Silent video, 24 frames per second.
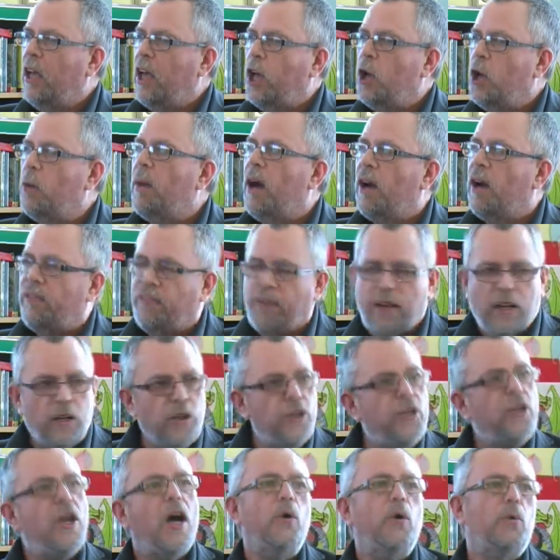who might feel
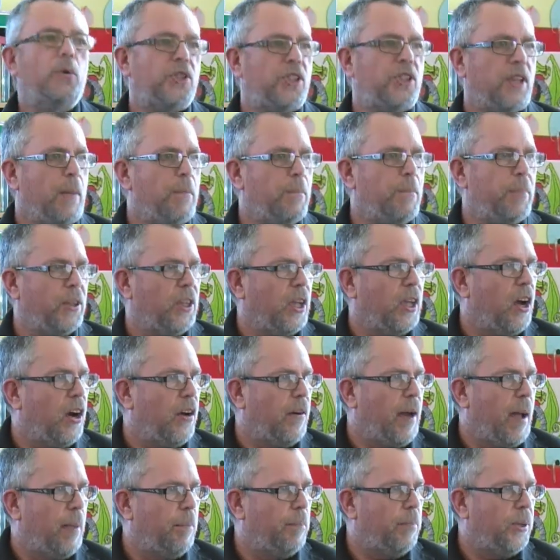no sympathy
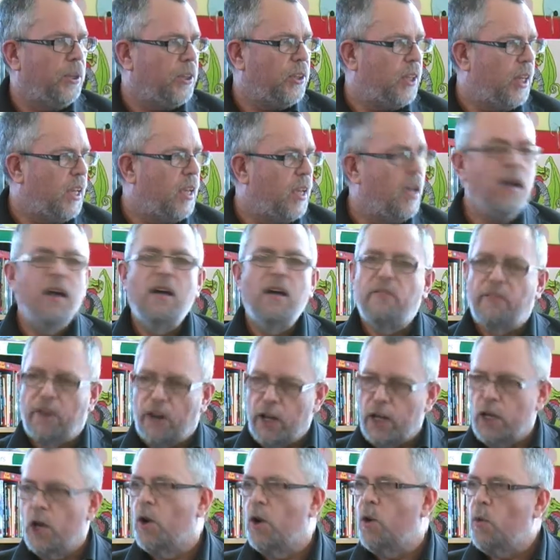or empathy for
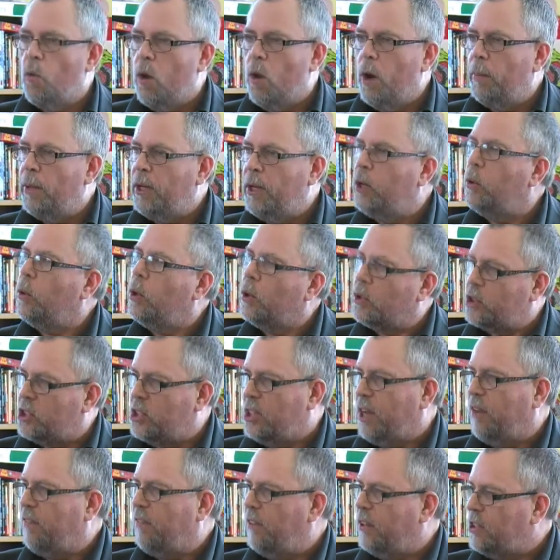a young woman who looks
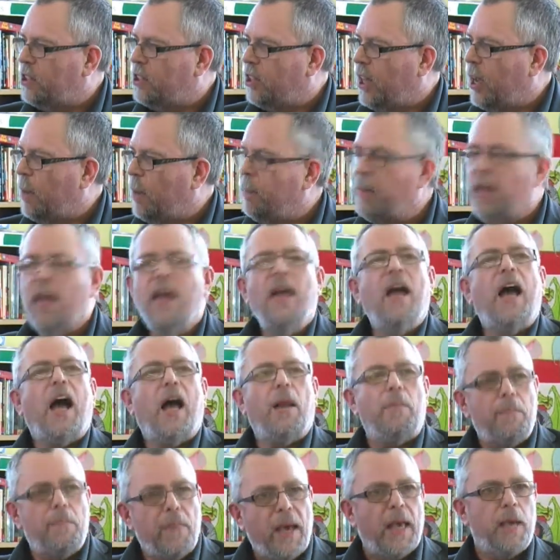different to them,
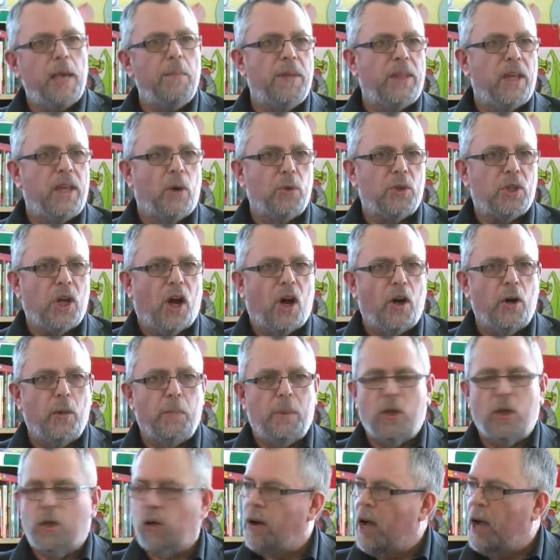and maybe those
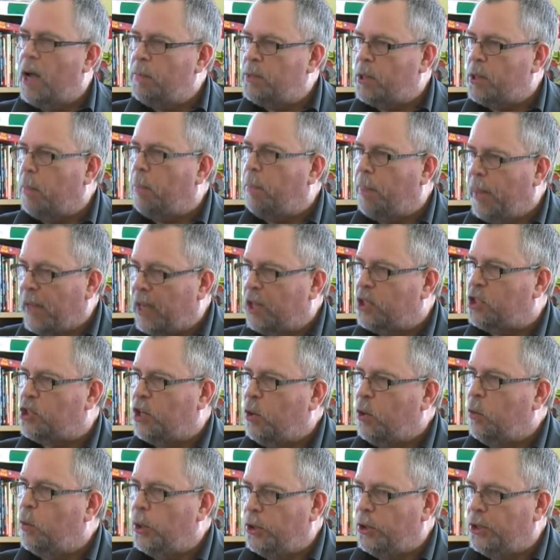horrible crimes of
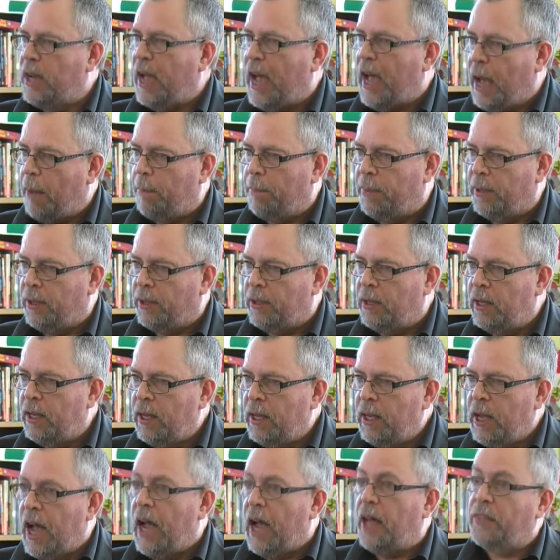bigotry wouldn't happen.
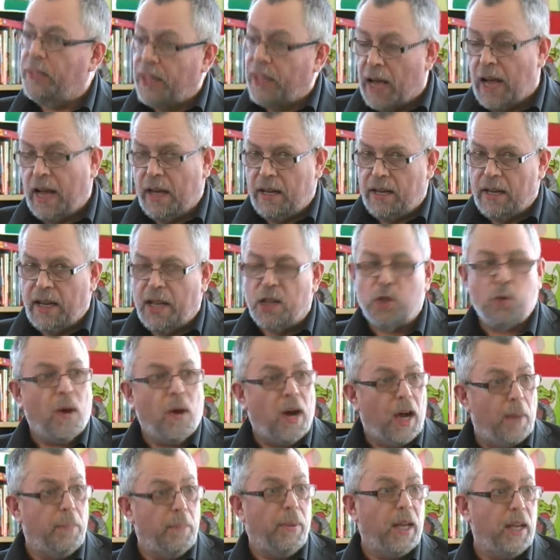And that is
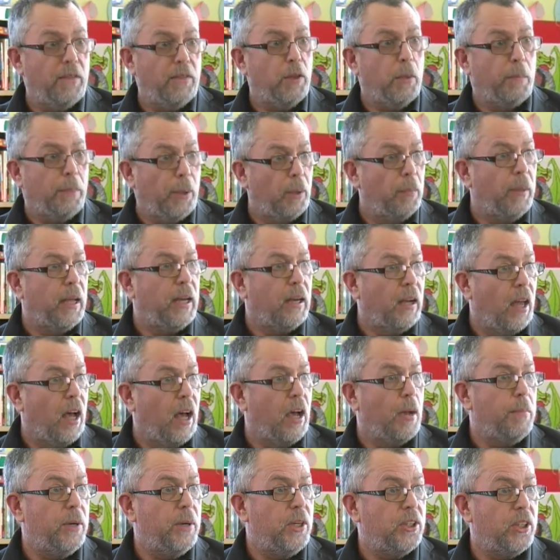why I believe the public
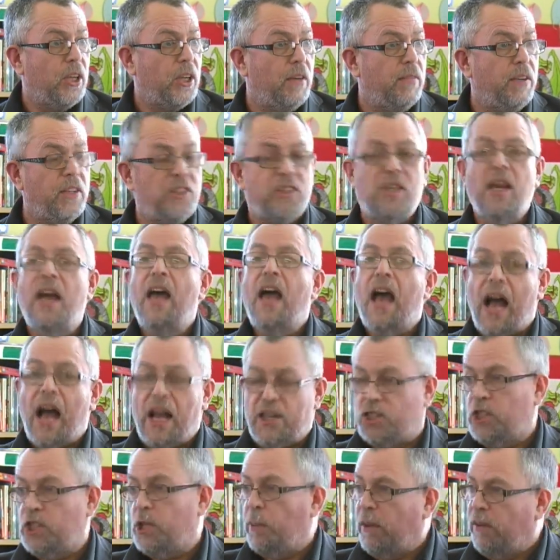library service
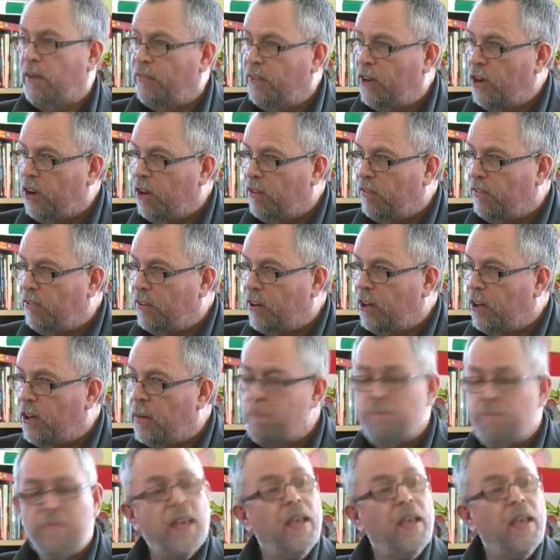has to be fought for.